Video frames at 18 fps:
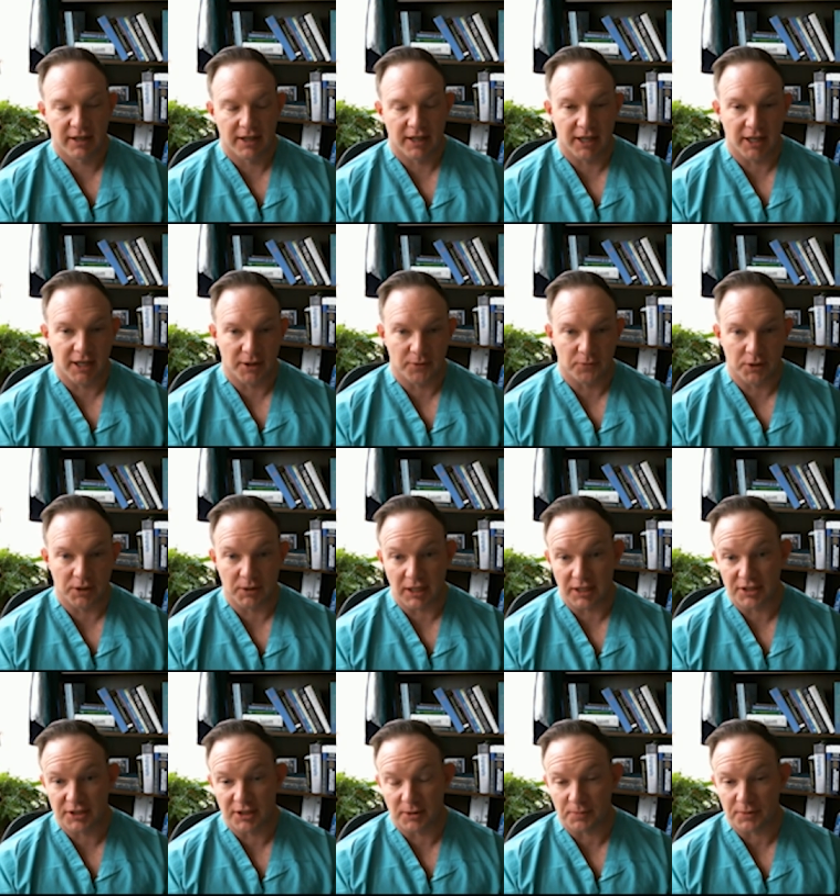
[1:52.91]
And we
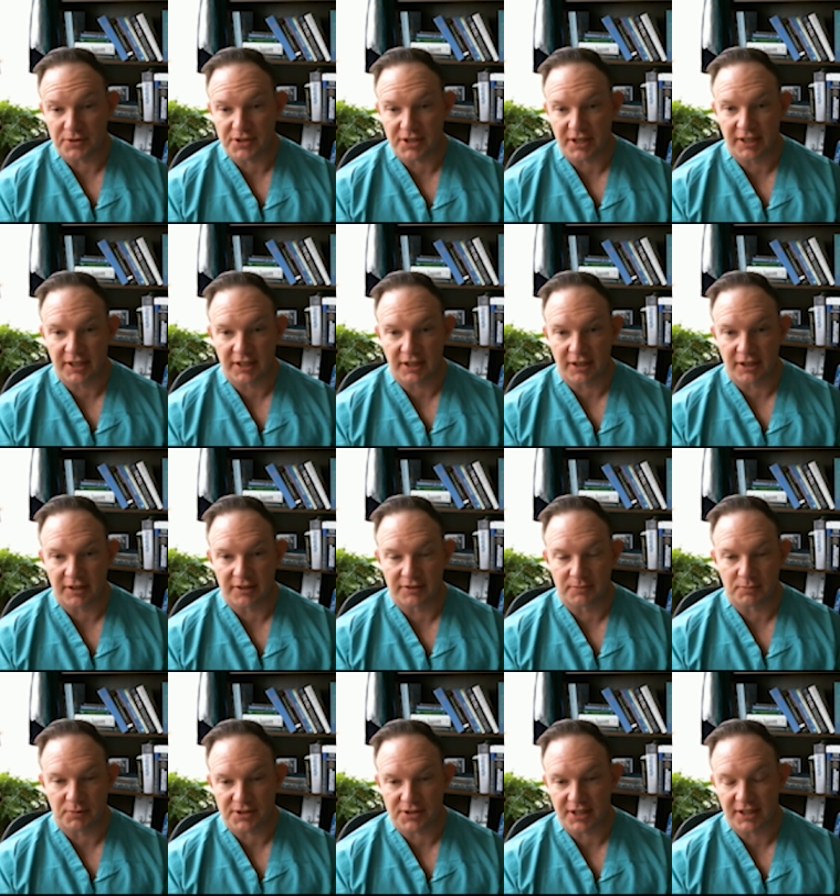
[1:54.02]
ended up presenting our
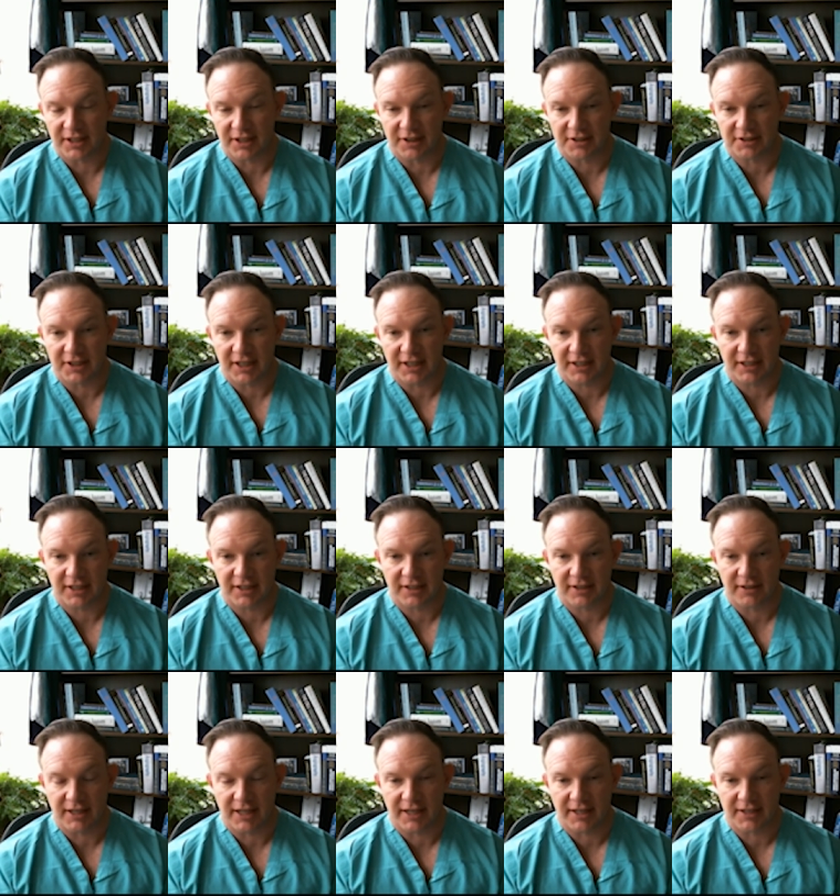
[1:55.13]

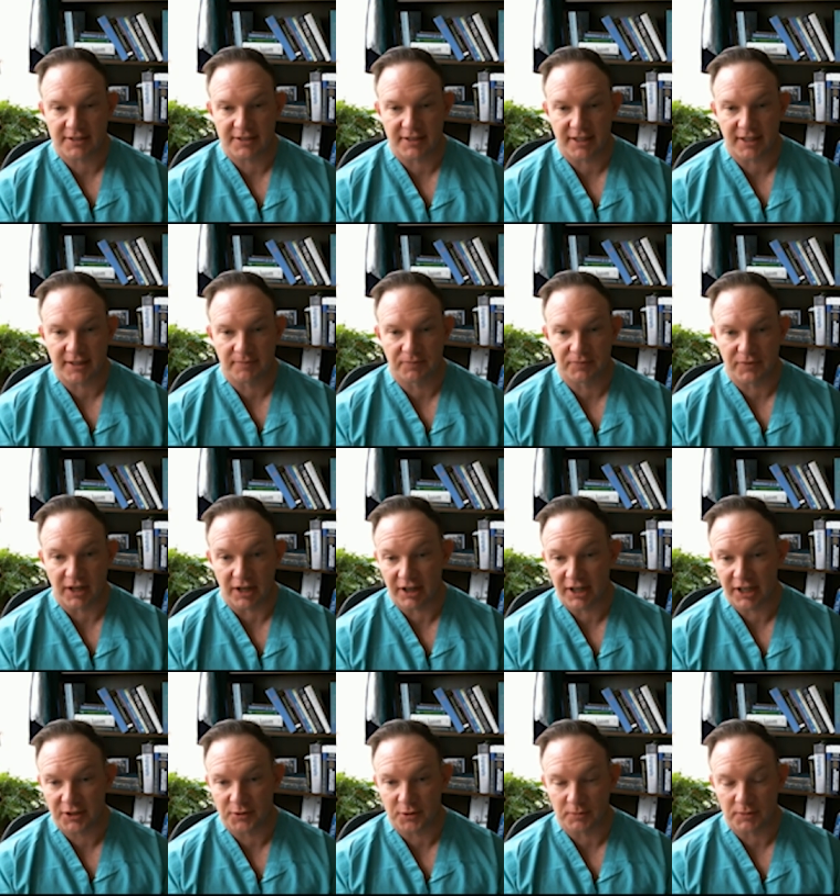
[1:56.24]
data at our
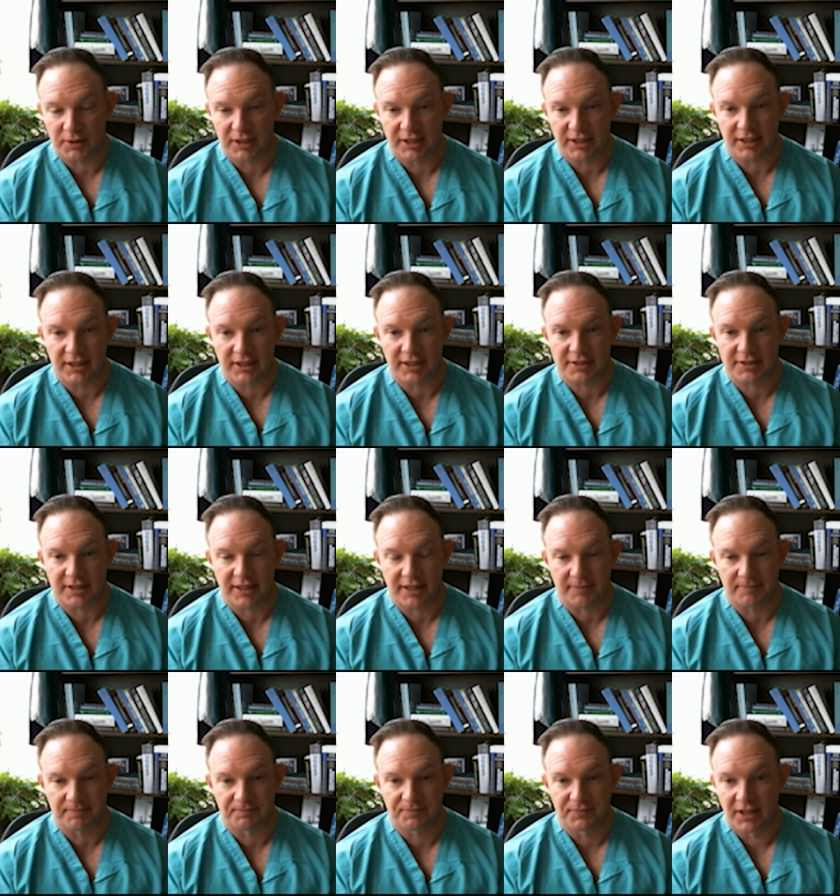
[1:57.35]
annual meeting at
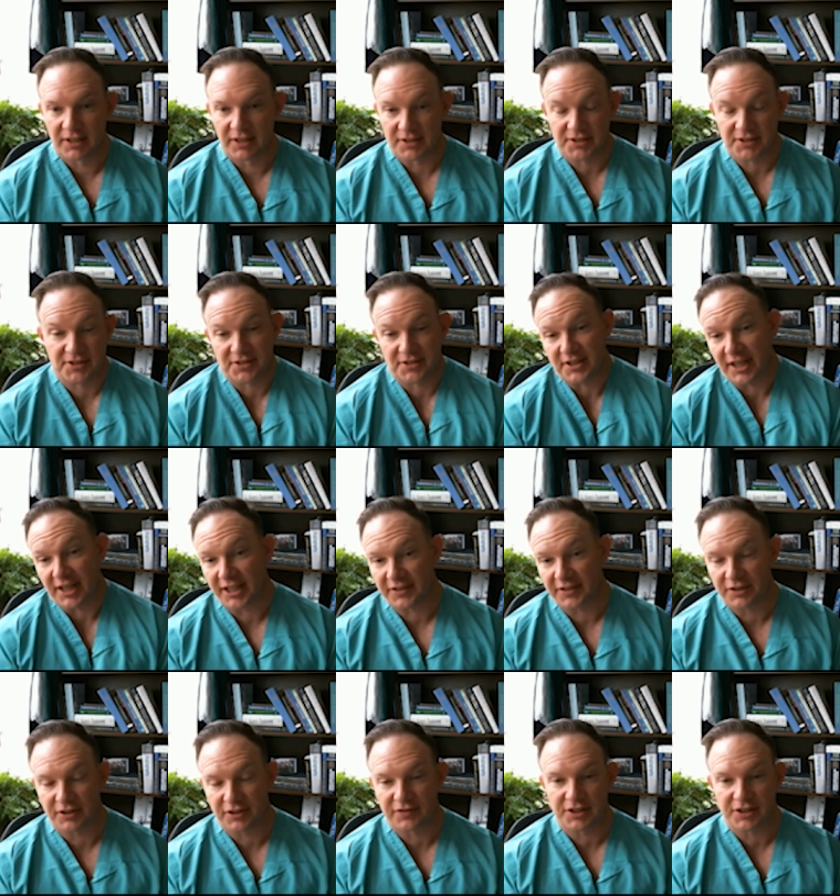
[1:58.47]
the Society
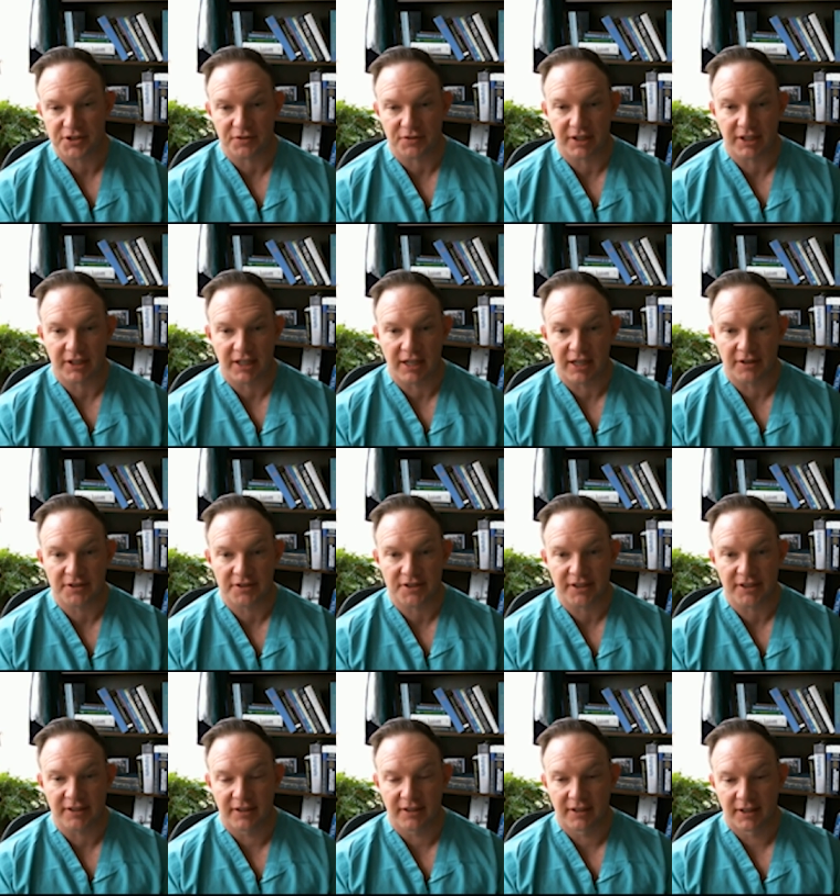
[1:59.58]
of Interventional
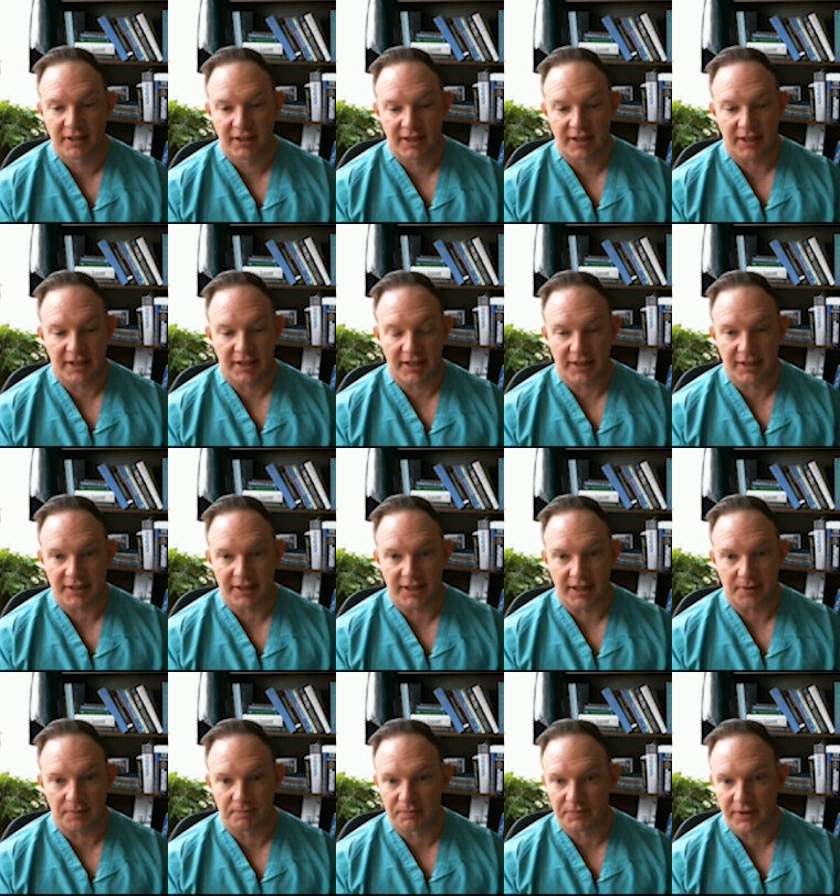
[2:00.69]
Radiology. And
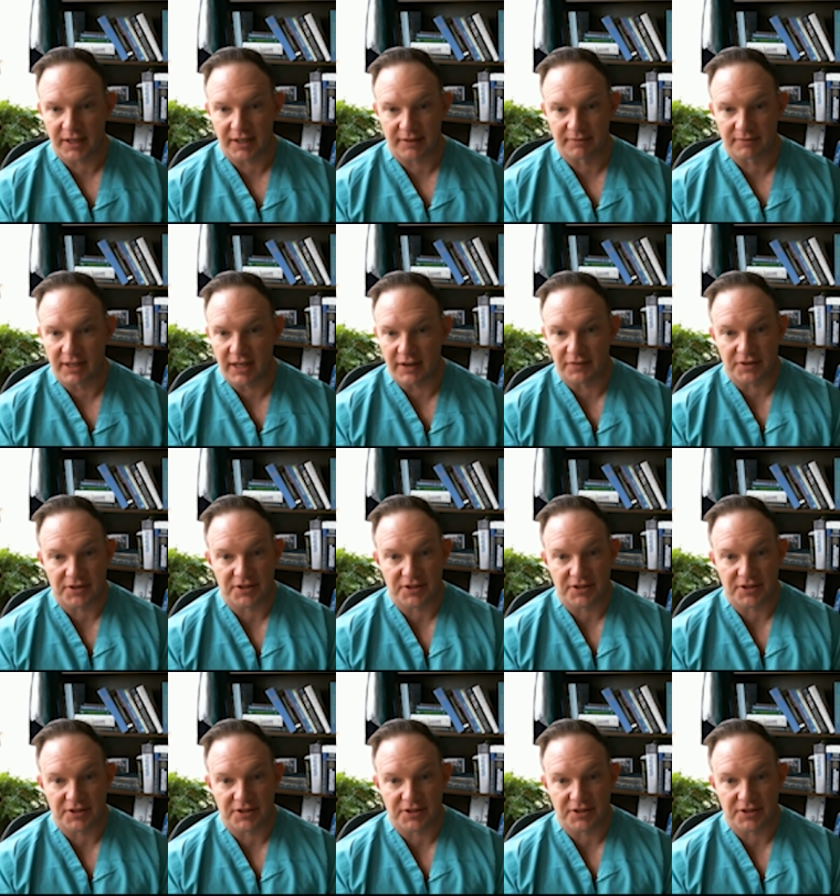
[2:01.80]
ever